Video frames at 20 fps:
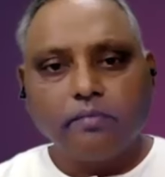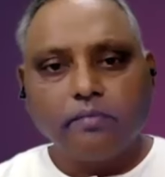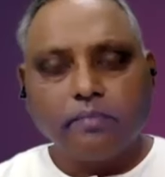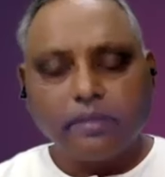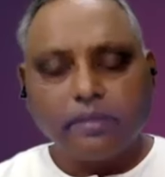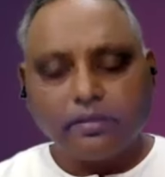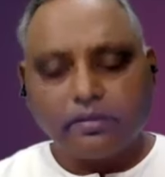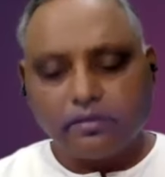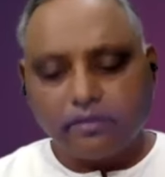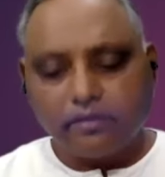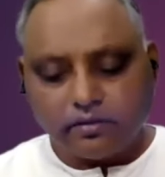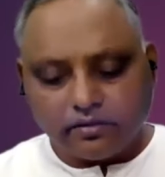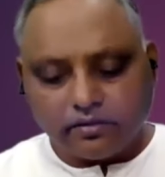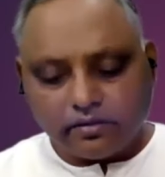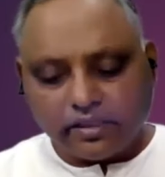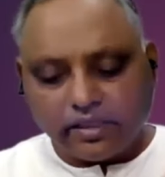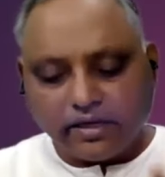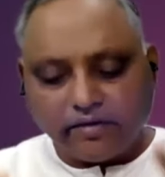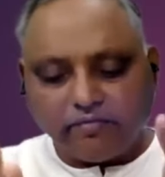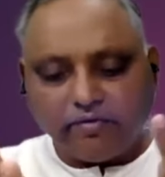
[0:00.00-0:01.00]
But
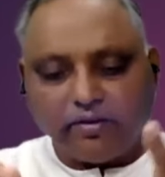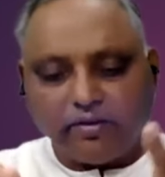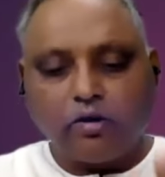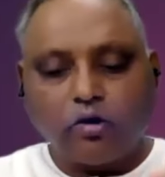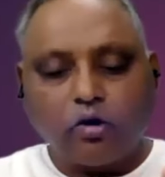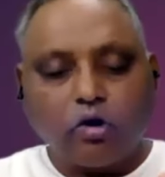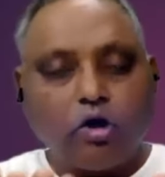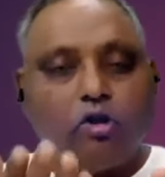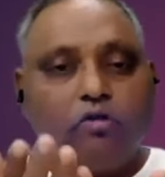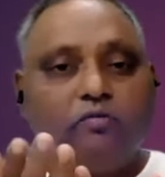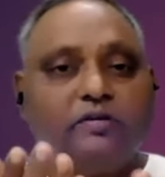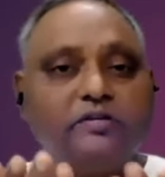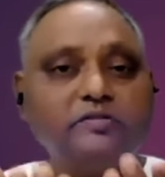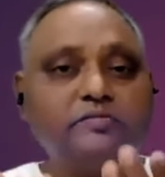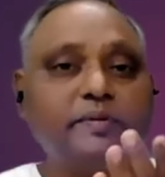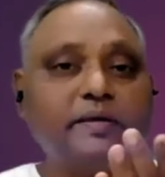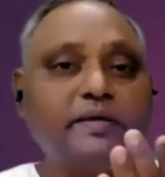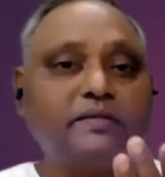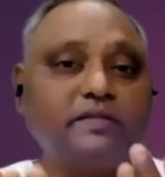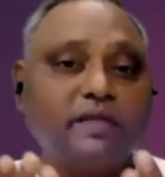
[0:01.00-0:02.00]
there will always
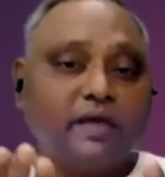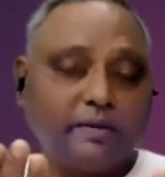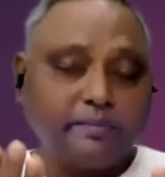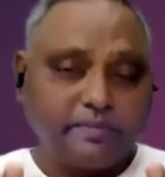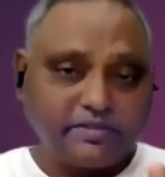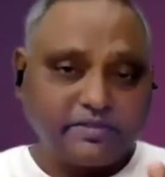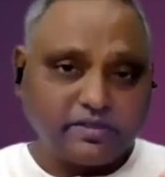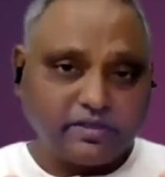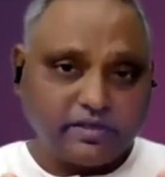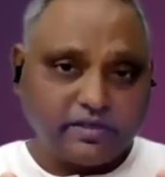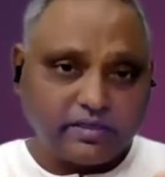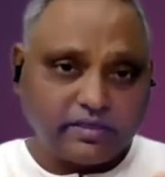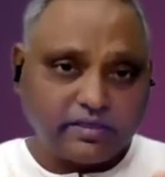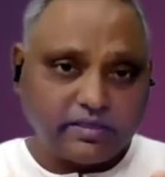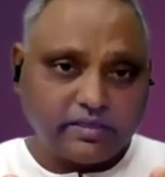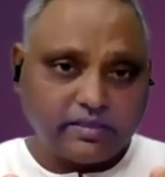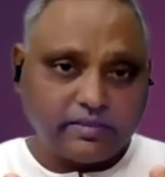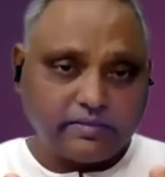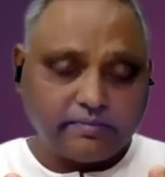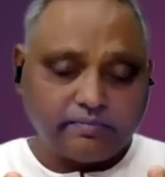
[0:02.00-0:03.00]
be a dharma
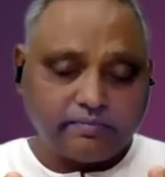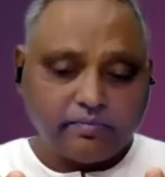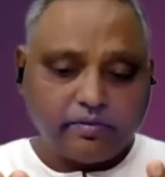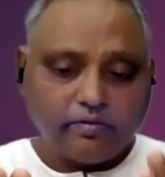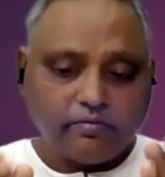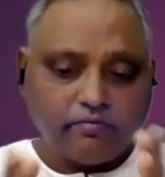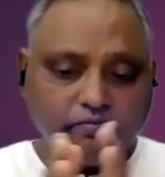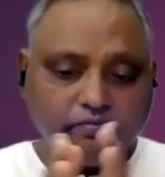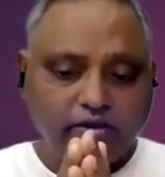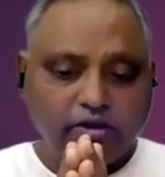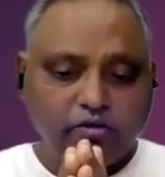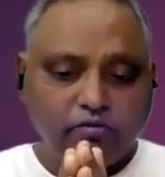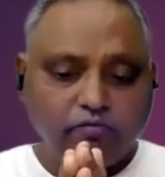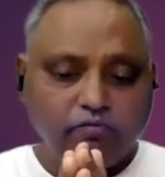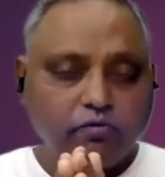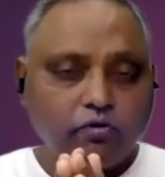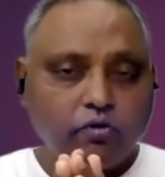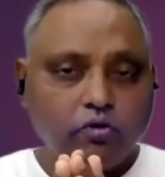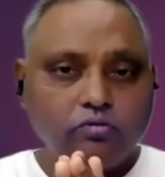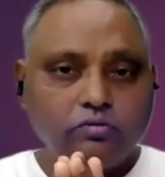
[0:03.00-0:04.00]
sankata when you
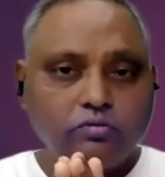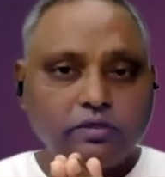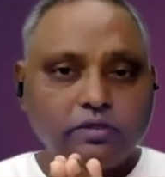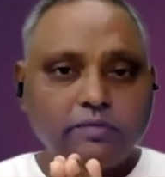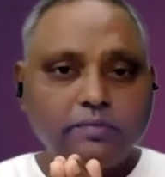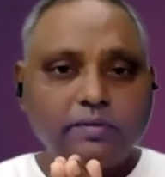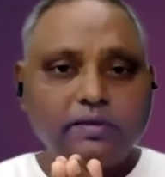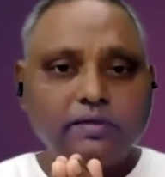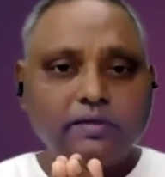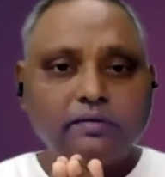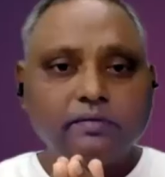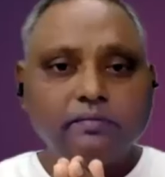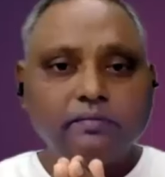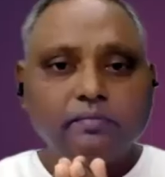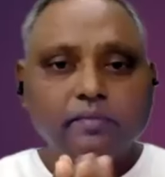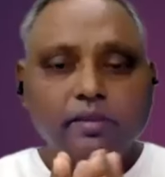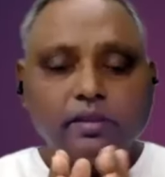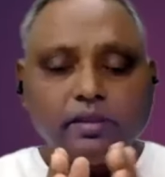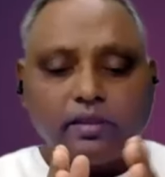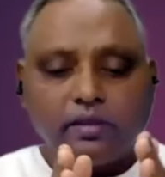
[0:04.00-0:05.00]
follow dharma.
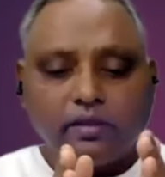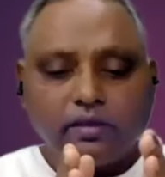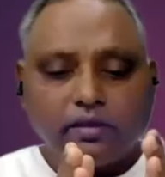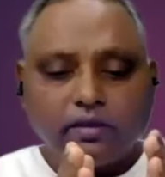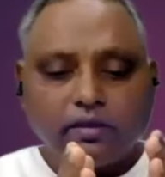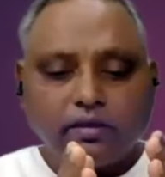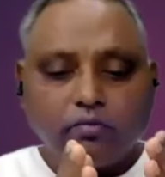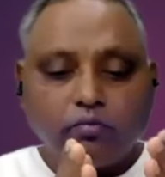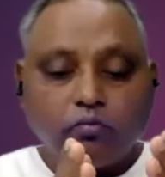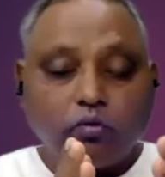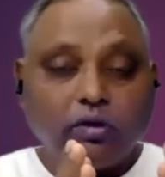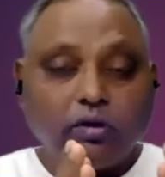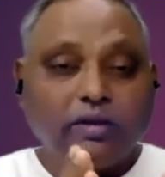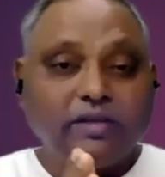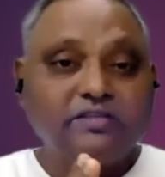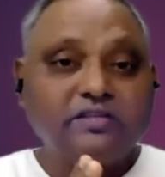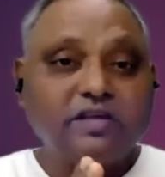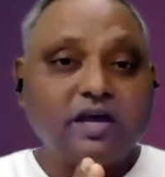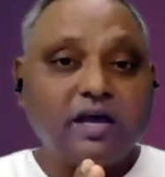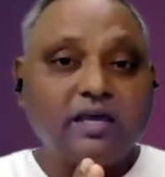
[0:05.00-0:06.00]
What
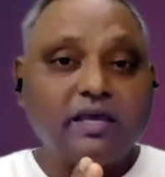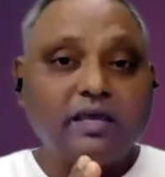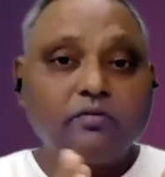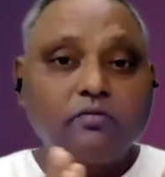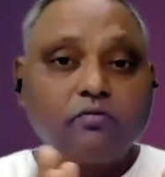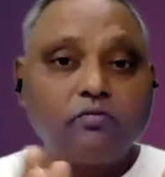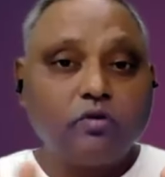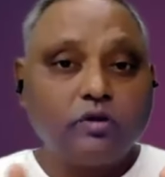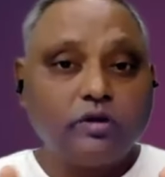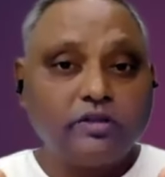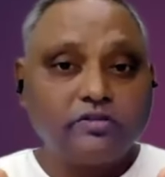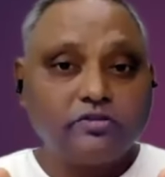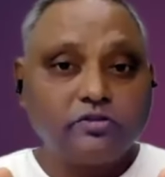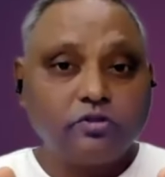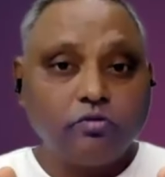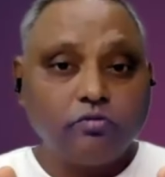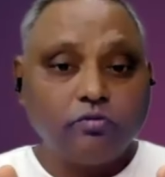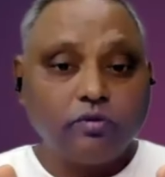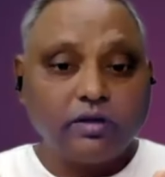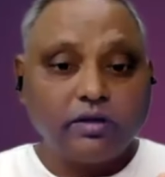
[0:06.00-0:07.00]
is higher, what is
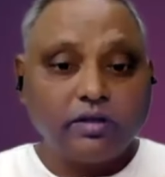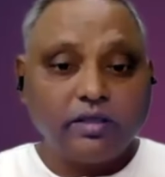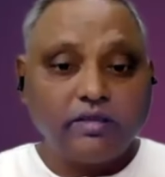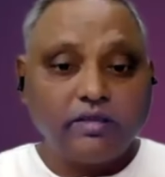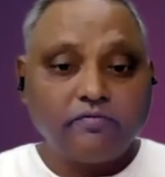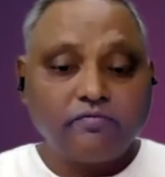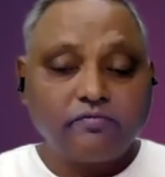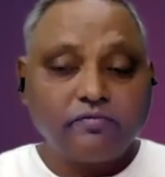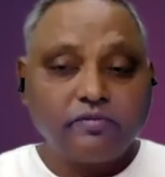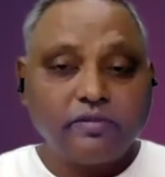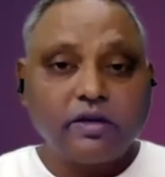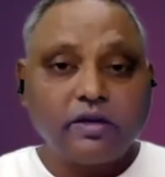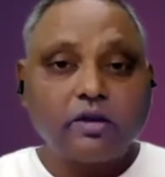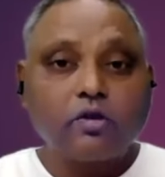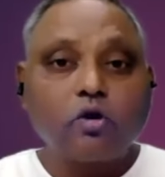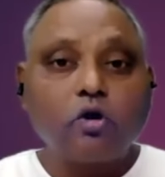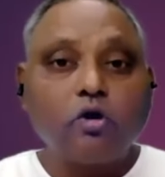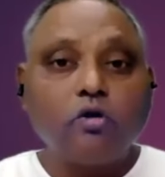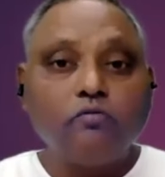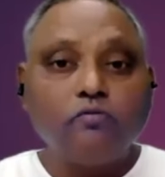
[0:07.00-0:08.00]
lower? If there are
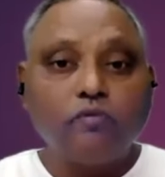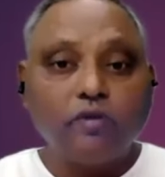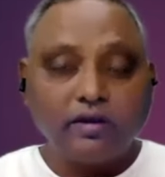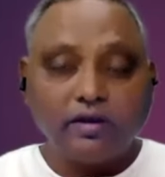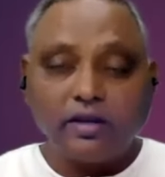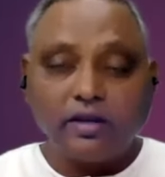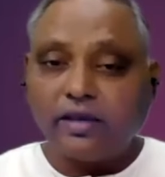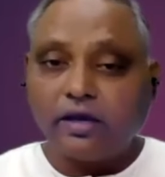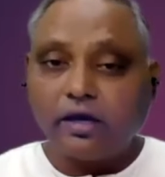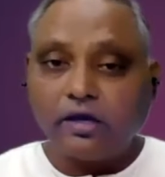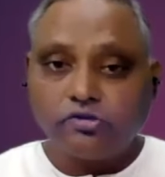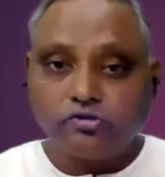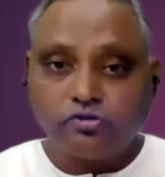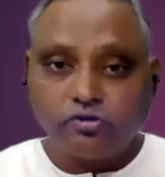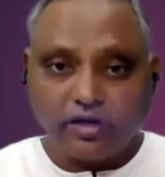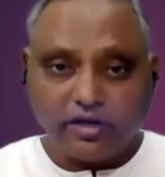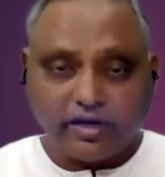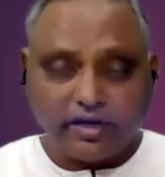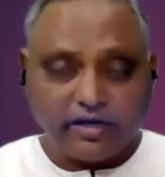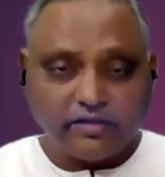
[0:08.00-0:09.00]
conflict, like
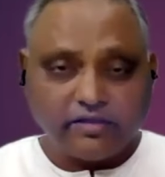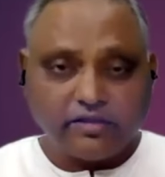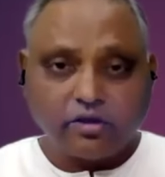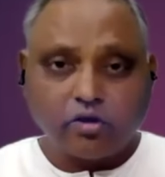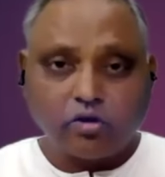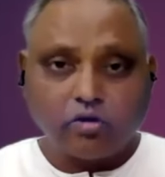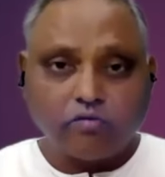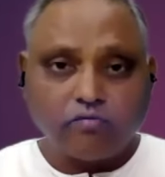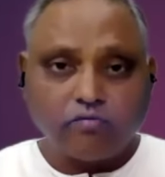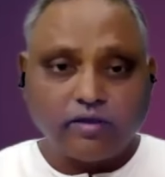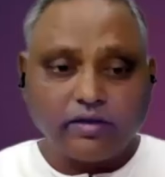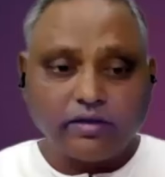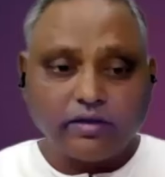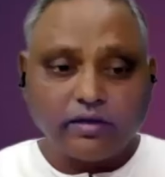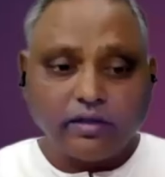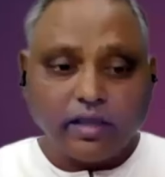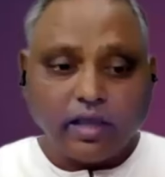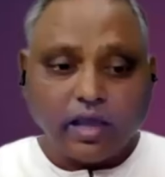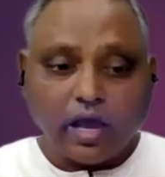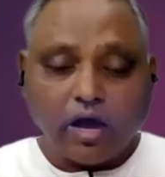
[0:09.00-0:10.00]
Arjuna had the conflict,
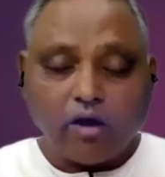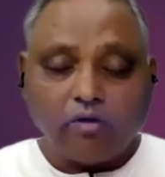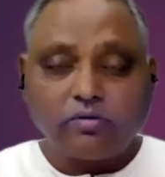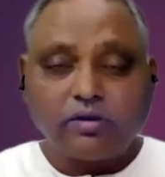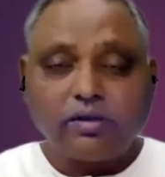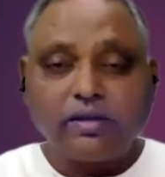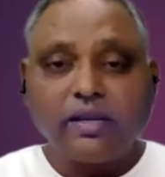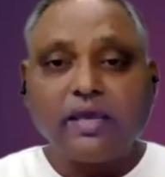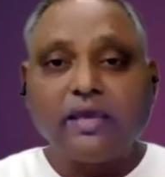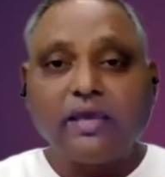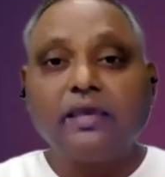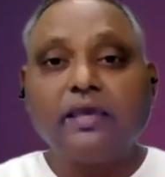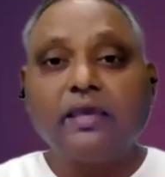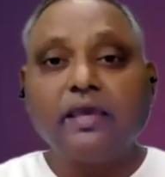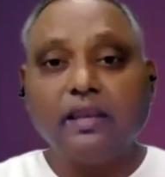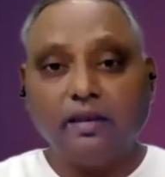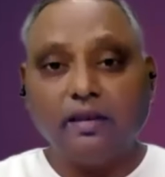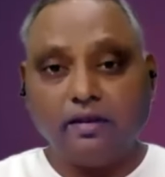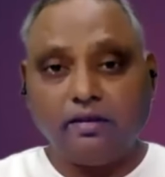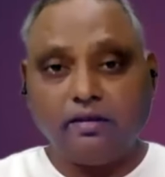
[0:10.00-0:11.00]
how can I
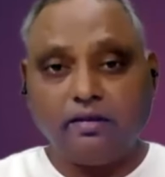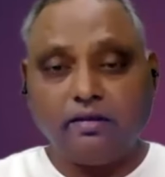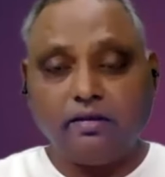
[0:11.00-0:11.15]
kill